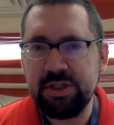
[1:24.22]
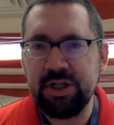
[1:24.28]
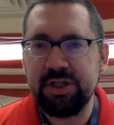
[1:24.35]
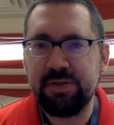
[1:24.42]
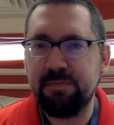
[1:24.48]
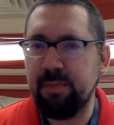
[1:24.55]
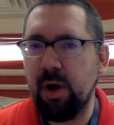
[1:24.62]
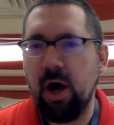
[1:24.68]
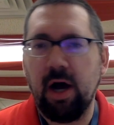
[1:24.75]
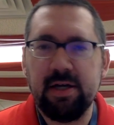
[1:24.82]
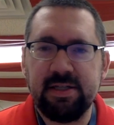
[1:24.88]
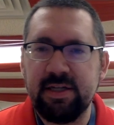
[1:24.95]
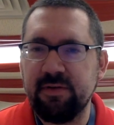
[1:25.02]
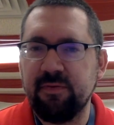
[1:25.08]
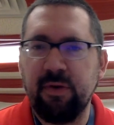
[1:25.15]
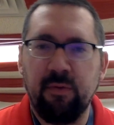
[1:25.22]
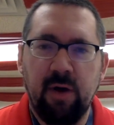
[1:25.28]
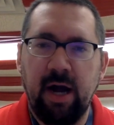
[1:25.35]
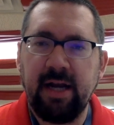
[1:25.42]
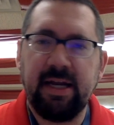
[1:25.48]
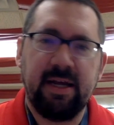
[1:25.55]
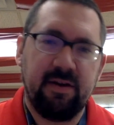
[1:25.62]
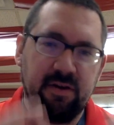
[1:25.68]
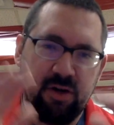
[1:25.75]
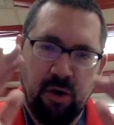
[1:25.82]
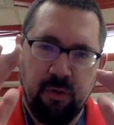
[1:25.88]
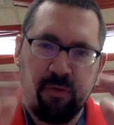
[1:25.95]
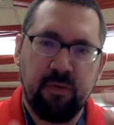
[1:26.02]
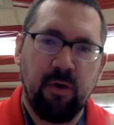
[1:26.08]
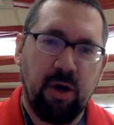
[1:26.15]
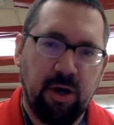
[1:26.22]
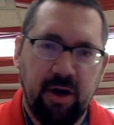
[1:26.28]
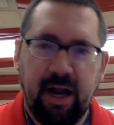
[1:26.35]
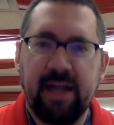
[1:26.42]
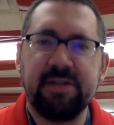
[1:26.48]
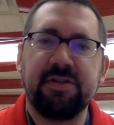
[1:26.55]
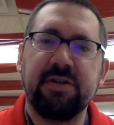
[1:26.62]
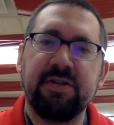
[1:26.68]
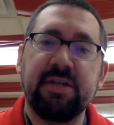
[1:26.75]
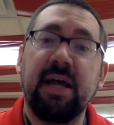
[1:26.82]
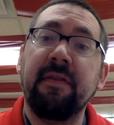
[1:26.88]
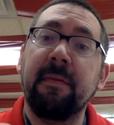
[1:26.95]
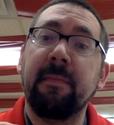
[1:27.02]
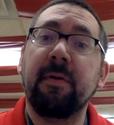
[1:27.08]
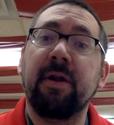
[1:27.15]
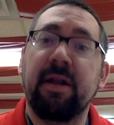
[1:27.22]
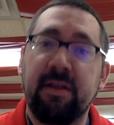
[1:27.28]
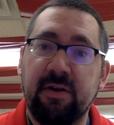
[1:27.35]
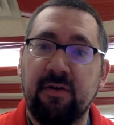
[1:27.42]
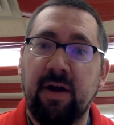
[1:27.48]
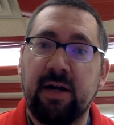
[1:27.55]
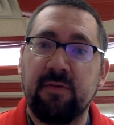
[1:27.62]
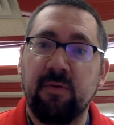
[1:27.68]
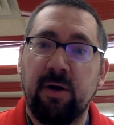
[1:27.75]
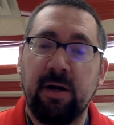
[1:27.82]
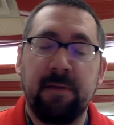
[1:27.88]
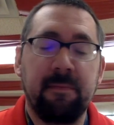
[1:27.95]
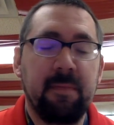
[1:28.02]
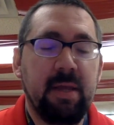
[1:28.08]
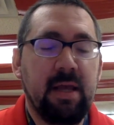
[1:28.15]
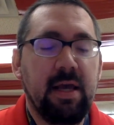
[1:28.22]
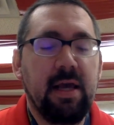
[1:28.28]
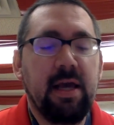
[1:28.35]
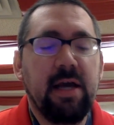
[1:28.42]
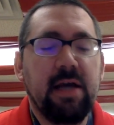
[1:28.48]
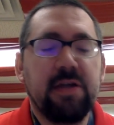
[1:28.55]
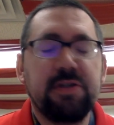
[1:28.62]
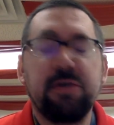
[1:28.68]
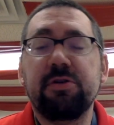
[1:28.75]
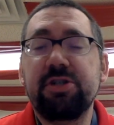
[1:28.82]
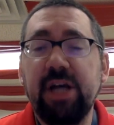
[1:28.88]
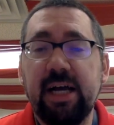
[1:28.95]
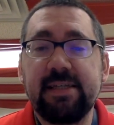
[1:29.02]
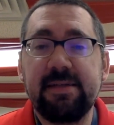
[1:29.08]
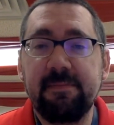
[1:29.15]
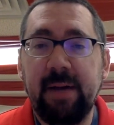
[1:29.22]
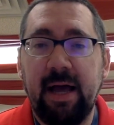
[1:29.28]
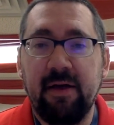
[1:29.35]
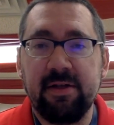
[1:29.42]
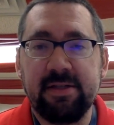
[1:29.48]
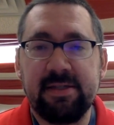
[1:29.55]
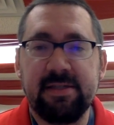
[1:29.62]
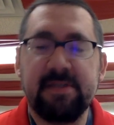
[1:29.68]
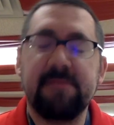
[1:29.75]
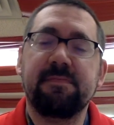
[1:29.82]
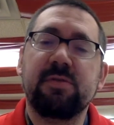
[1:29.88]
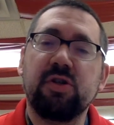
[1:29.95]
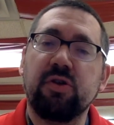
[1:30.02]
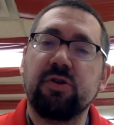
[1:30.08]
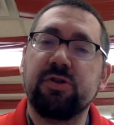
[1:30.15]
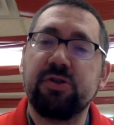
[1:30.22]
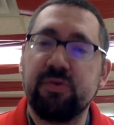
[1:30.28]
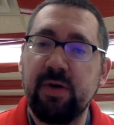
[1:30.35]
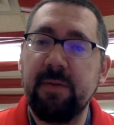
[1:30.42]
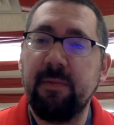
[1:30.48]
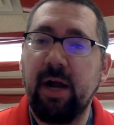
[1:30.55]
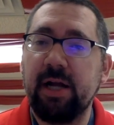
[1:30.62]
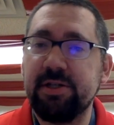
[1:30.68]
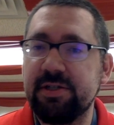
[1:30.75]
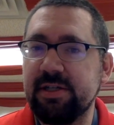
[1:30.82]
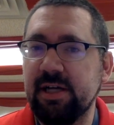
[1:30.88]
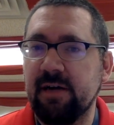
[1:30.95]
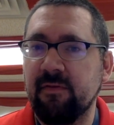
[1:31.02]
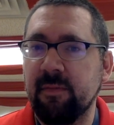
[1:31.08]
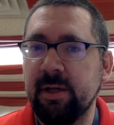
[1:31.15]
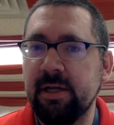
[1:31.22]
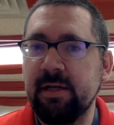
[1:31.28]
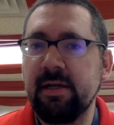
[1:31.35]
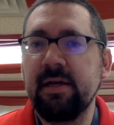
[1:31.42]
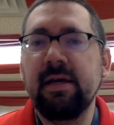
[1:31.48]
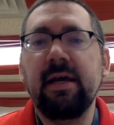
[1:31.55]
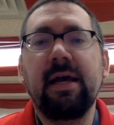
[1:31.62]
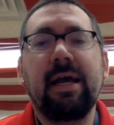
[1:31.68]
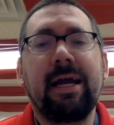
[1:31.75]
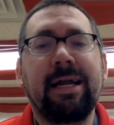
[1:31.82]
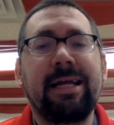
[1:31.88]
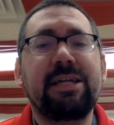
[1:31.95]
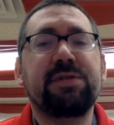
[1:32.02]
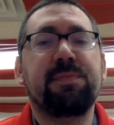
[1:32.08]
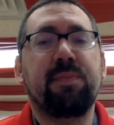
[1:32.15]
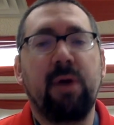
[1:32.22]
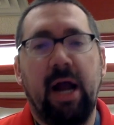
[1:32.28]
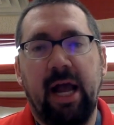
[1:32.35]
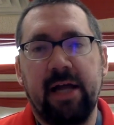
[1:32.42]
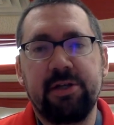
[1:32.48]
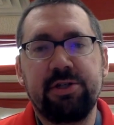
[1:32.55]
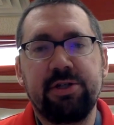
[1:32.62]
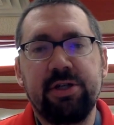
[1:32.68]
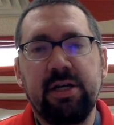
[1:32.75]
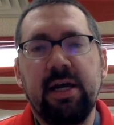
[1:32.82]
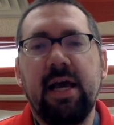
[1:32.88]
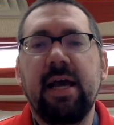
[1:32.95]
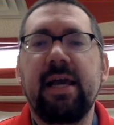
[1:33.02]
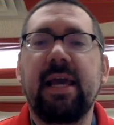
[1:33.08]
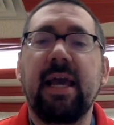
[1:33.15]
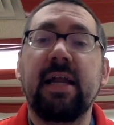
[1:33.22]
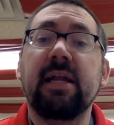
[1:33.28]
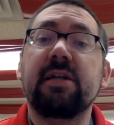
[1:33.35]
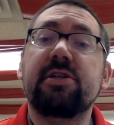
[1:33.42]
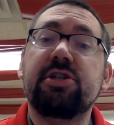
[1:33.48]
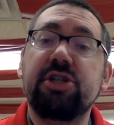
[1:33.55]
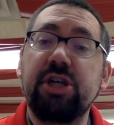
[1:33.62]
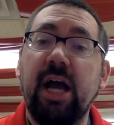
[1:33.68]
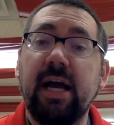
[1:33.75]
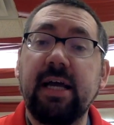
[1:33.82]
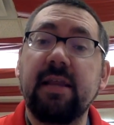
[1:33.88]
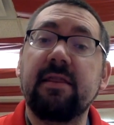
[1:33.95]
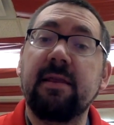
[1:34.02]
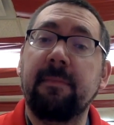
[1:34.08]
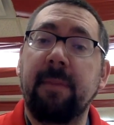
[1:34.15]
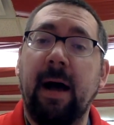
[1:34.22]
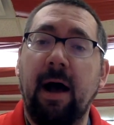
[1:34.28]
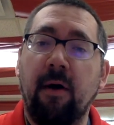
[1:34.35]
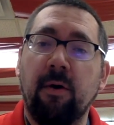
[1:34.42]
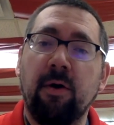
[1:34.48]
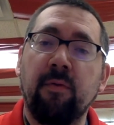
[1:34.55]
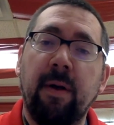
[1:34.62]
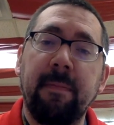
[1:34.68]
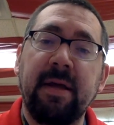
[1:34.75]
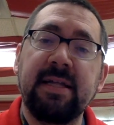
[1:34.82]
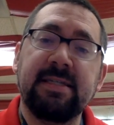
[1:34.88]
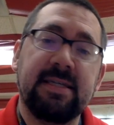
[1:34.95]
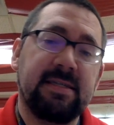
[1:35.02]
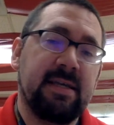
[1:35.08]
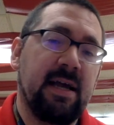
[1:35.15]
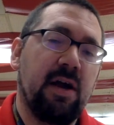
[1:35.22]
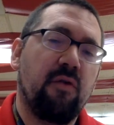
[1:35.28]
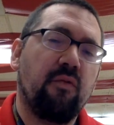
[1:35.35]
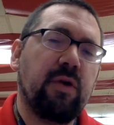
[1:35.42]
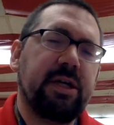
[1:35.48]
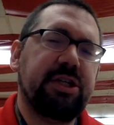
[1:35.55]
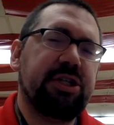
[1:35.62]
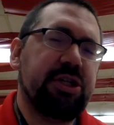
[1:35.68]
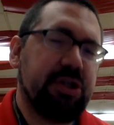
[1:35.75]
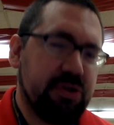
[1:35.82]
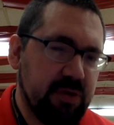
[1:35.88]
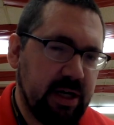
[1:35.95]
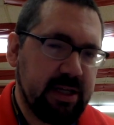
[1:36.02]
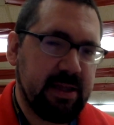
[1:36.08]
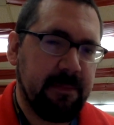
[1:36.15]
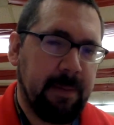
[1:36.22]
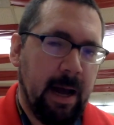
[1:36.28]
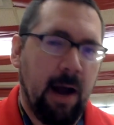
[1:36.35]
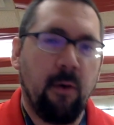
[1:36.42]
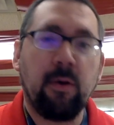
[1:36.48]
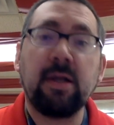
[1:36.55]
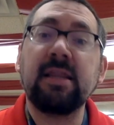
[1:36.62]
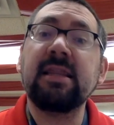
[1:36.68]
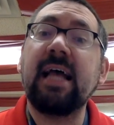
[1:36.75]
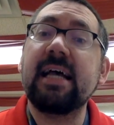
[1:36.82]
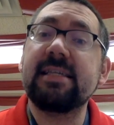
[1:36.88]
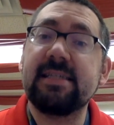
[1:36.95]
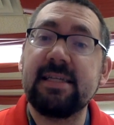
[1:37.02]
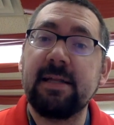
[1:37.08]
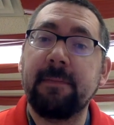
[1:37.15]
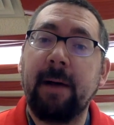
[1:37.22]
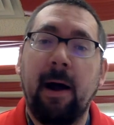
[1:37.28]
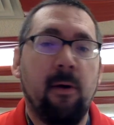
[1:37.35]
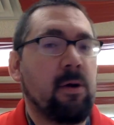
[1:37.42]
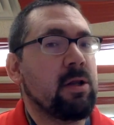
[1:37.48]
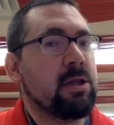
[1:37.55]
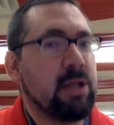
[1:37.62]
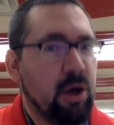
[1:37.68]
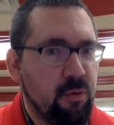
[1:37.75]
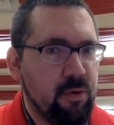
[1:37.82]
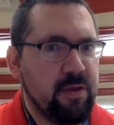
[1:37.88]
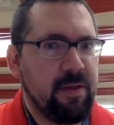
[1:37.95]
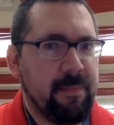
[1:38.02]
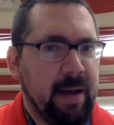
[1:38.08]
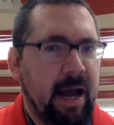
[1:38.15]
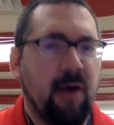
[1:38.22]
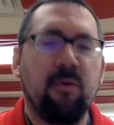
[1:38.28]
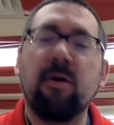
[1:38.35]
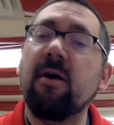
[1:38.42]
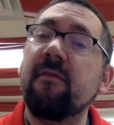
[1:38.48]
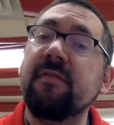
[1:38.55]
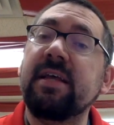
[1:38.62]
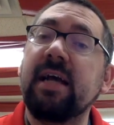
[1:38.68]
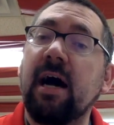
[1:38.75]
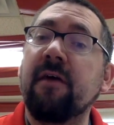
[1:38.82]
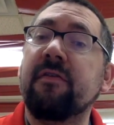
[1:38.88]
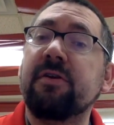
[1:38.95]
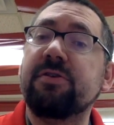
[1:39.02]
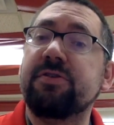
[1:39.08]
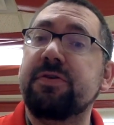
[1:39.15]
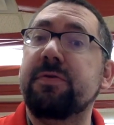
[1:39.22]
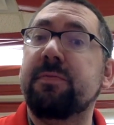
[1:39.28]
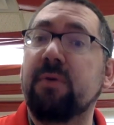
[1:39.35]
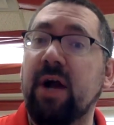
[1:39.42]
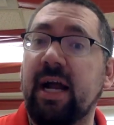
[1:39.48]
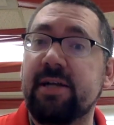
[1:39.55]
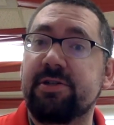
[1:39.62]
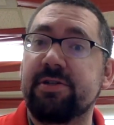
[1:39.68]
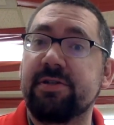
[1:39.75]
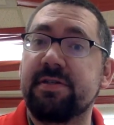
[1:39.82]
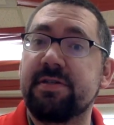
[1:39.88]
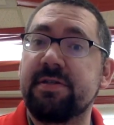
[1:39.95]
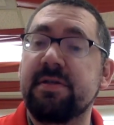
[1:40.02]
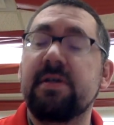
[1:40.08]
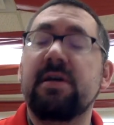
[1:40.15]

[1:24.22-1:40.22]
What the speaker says: just pause it, rewind it, go through all your answers, and then put it in the correct one. So checks and balances. So there's 3 branches of government. Each branch can check the power. What it means is restrict the power, lessen the power, lower the power of the other 2 branches.